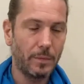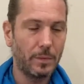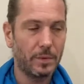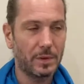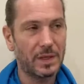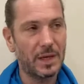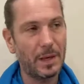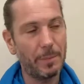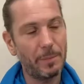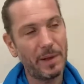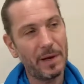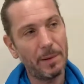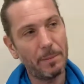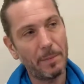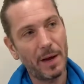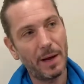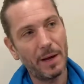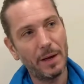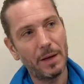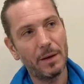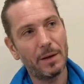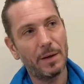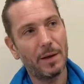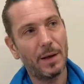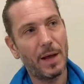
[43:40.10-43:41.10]
keep in
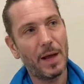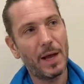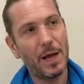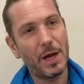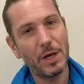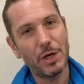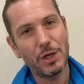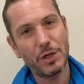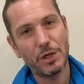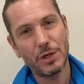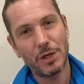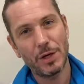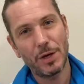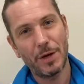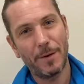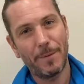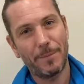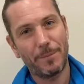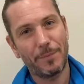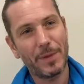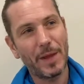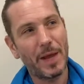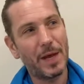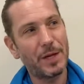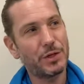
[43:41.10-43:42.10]
mind,
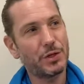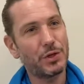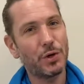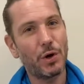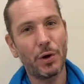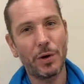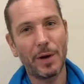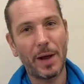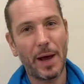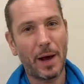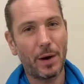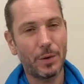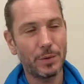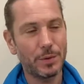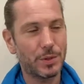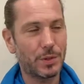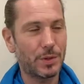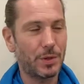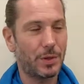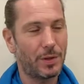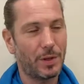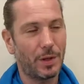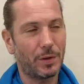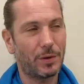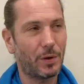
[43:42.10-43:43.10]
edge God out,
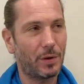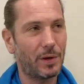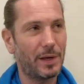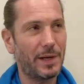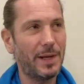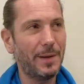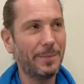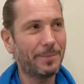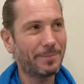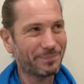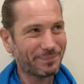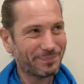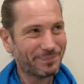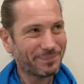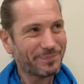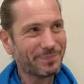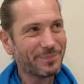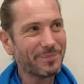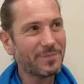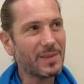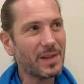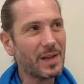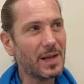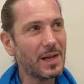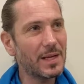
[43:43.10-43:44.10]
not only,
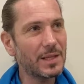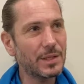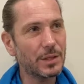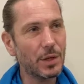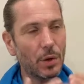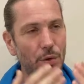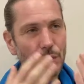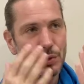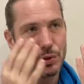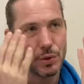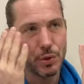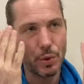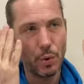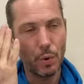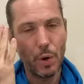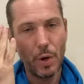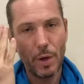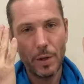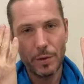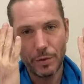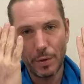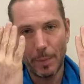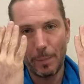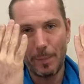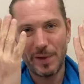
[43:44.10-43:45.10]
it's also
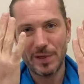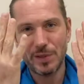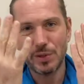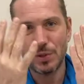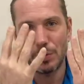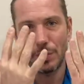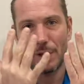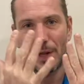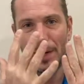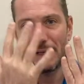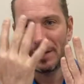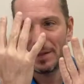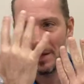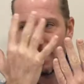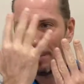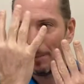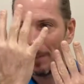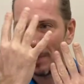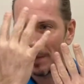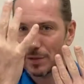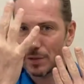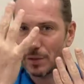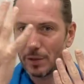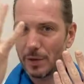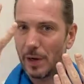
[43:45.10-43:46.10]
the personality.
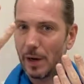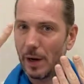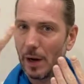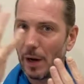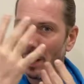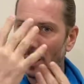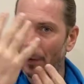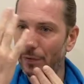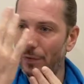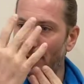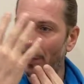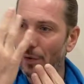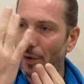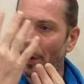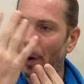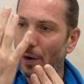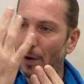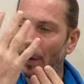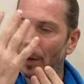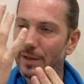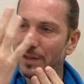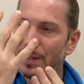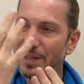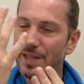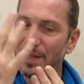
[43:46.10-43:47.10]
Persona are the
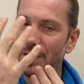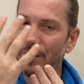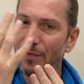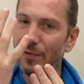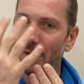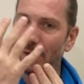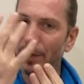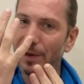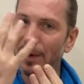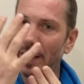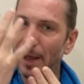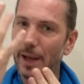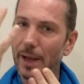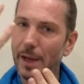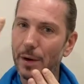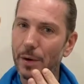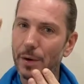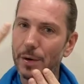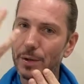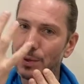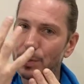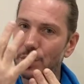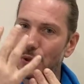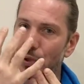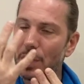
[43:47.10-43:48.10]
different
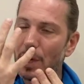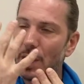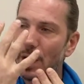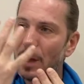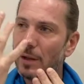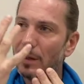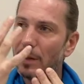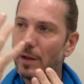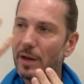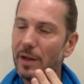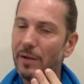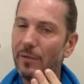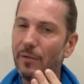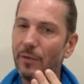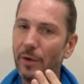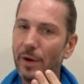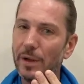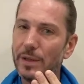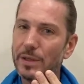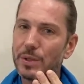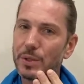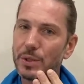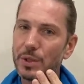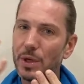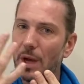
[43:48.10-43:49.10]
layers, the
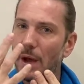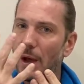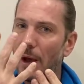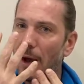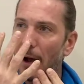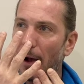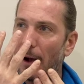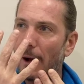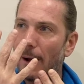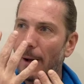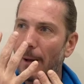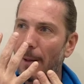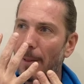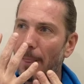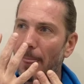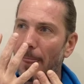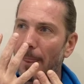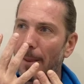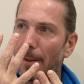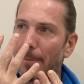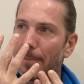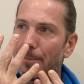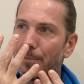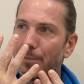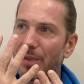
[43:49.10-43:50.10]
different
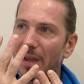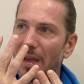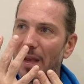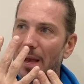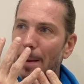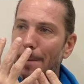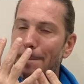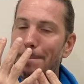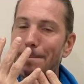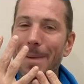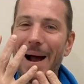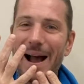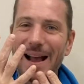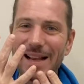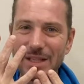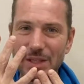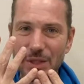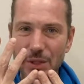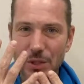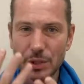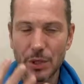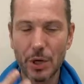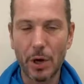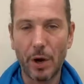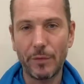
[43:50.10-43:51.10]

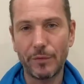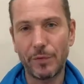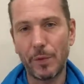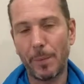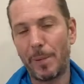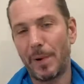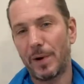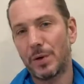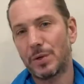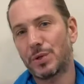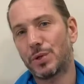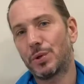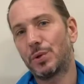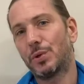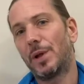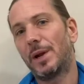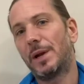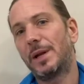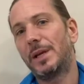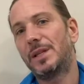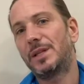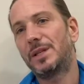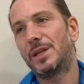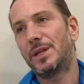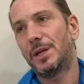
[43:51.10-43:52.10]
mask of the
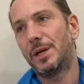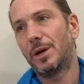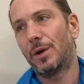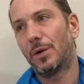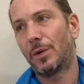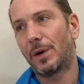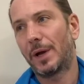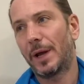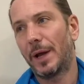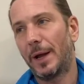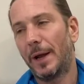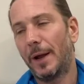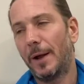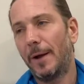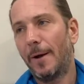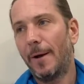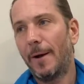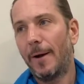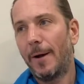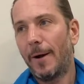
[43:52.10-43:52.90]
personality, okay?